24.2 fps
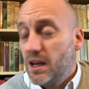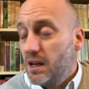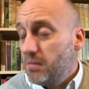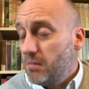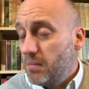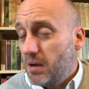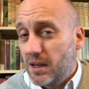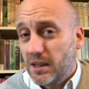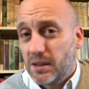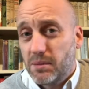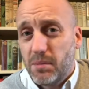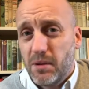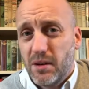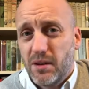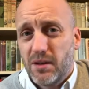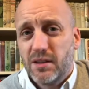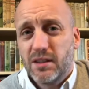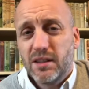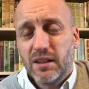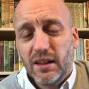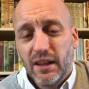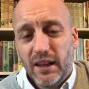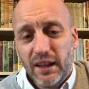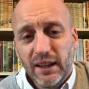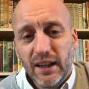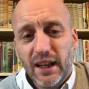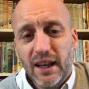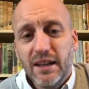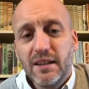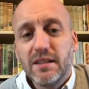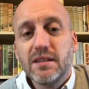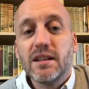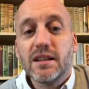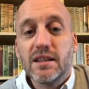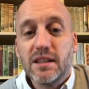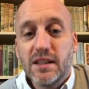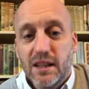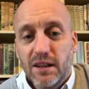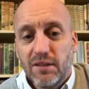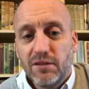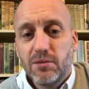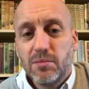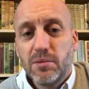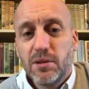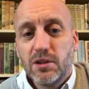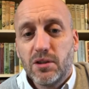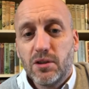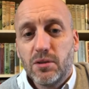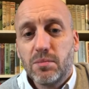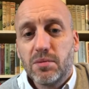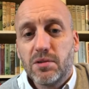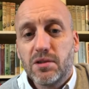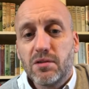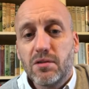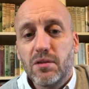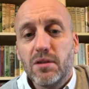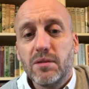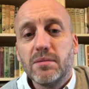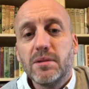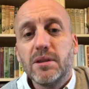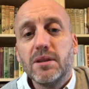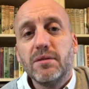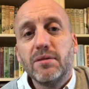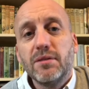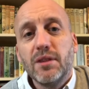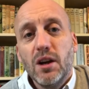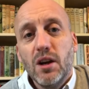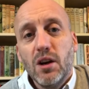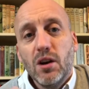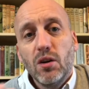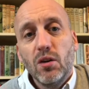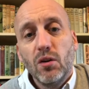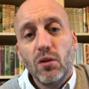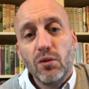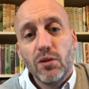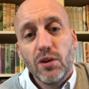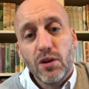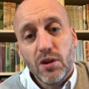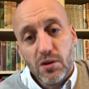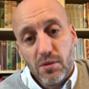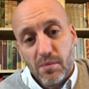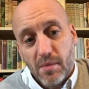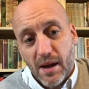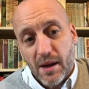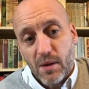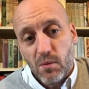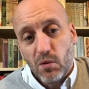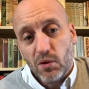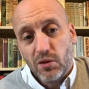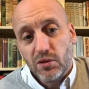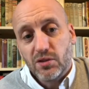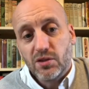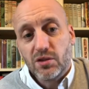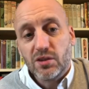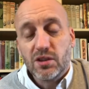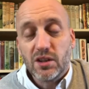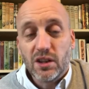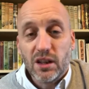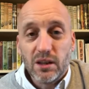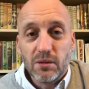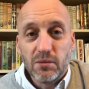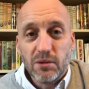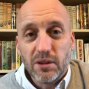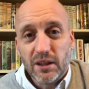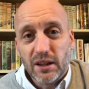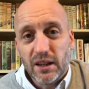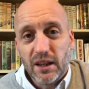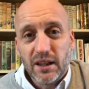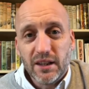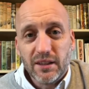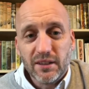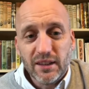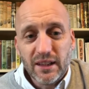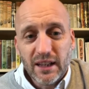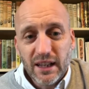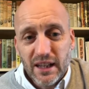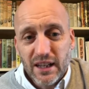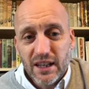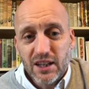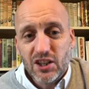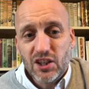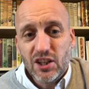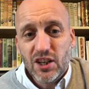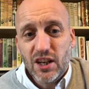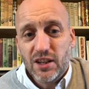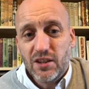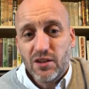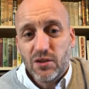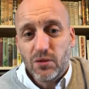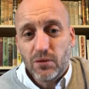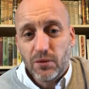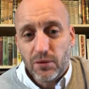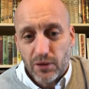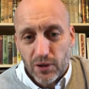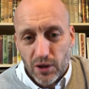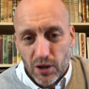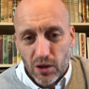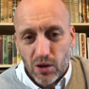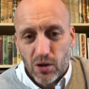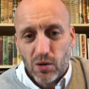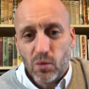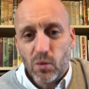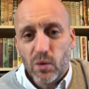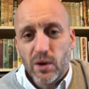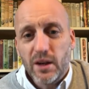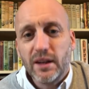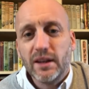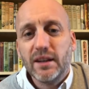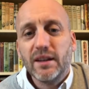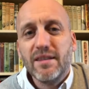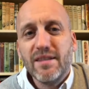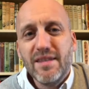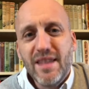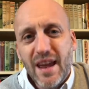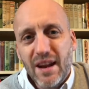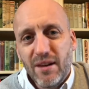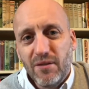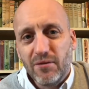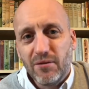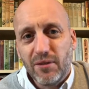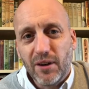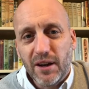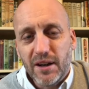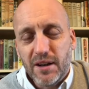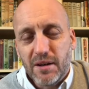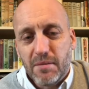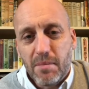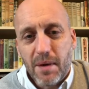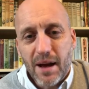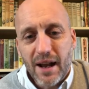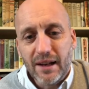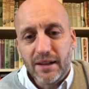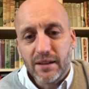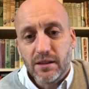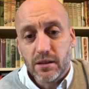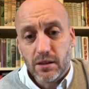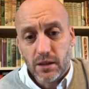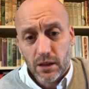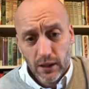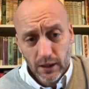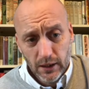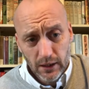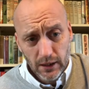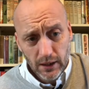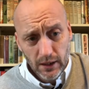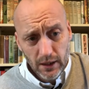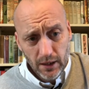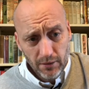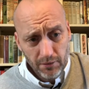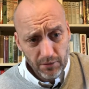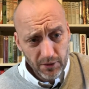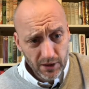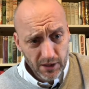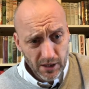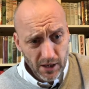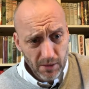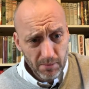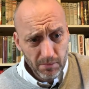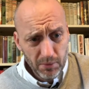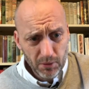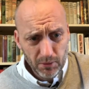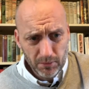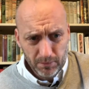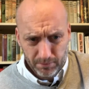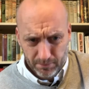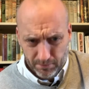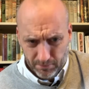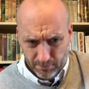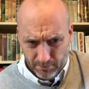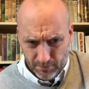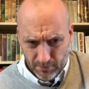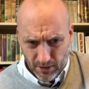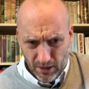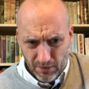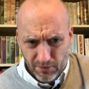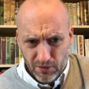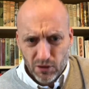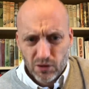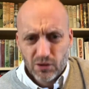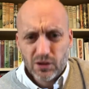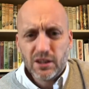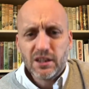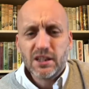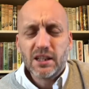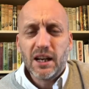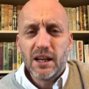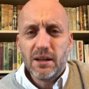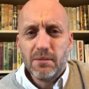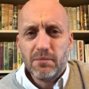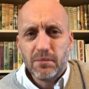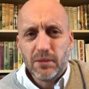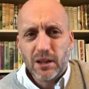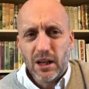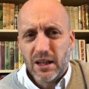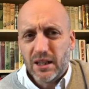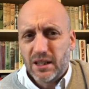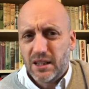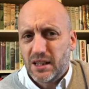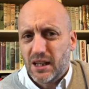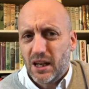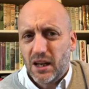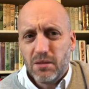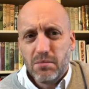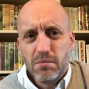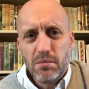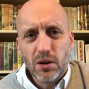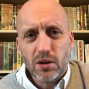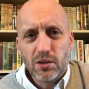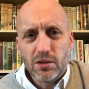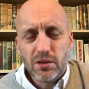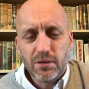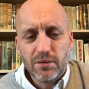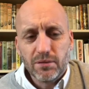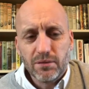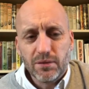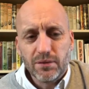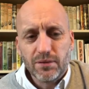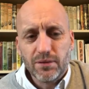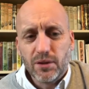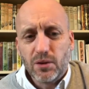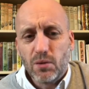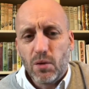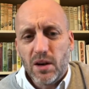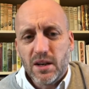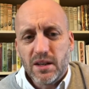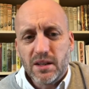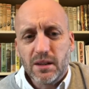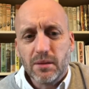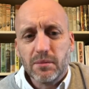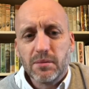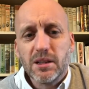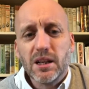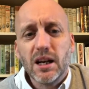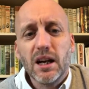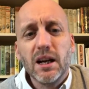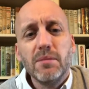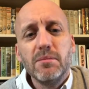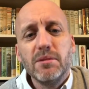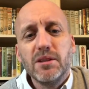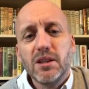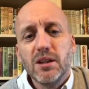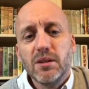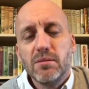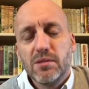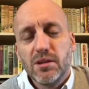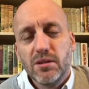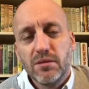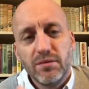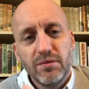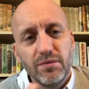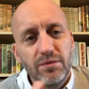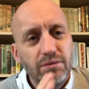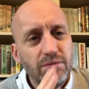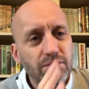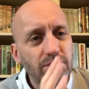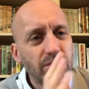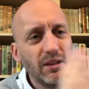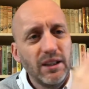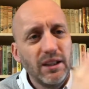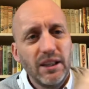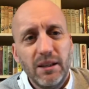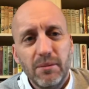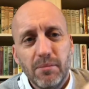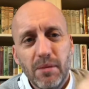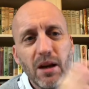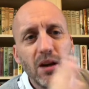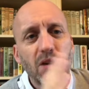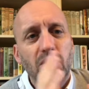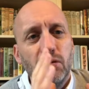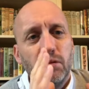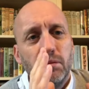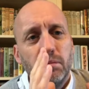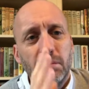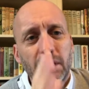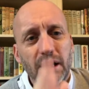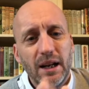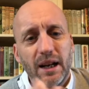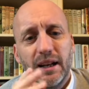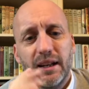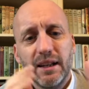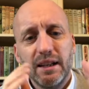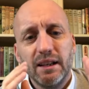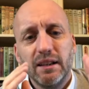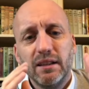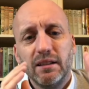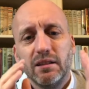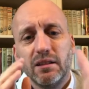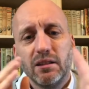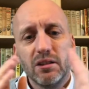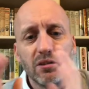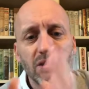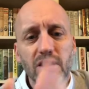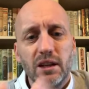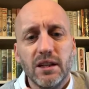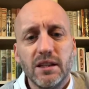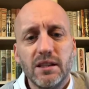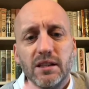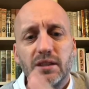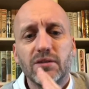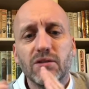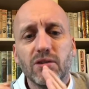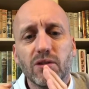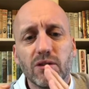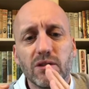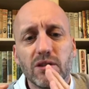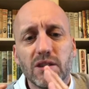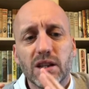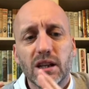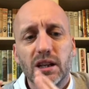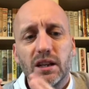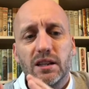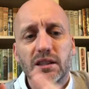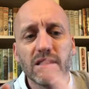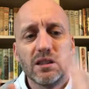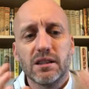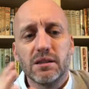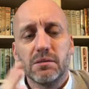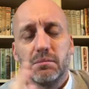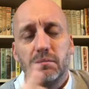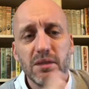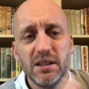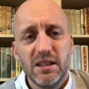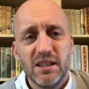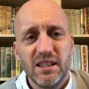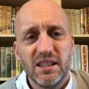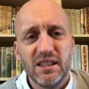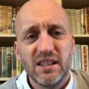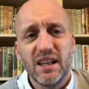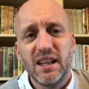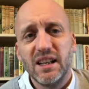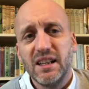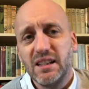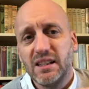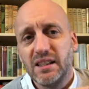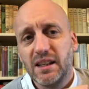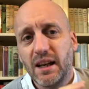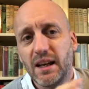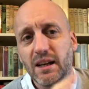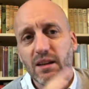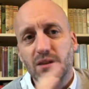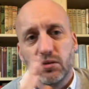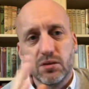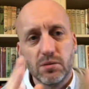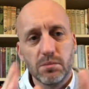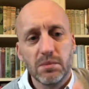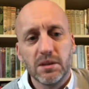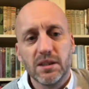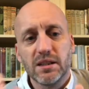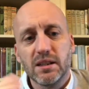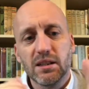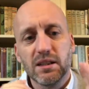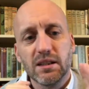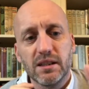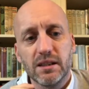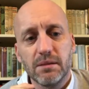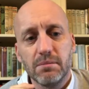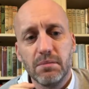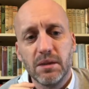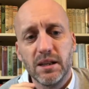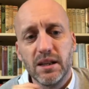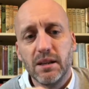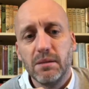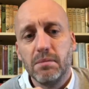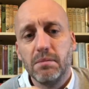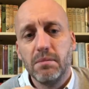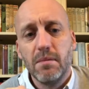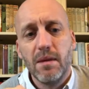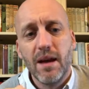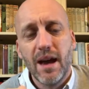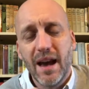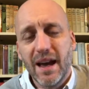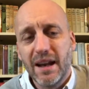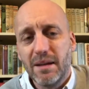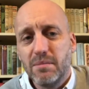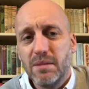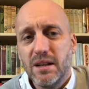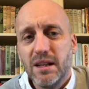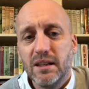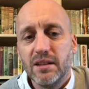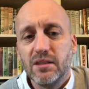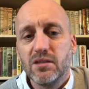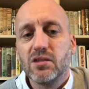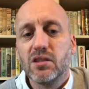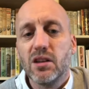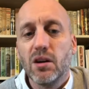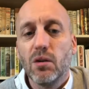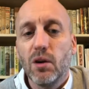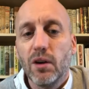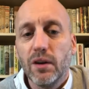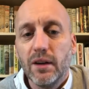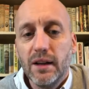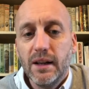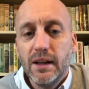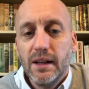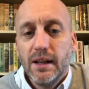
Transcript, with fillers: My experience, again, doesn't have to be too prescriptive, although you may want to start with a kind of clear schedule for a whole week and then find a balance. For example, I've used the same kind of time blocks for quite some time in terms of email planning, creative sort of tasks, business A, sales, business B, admin, and so on.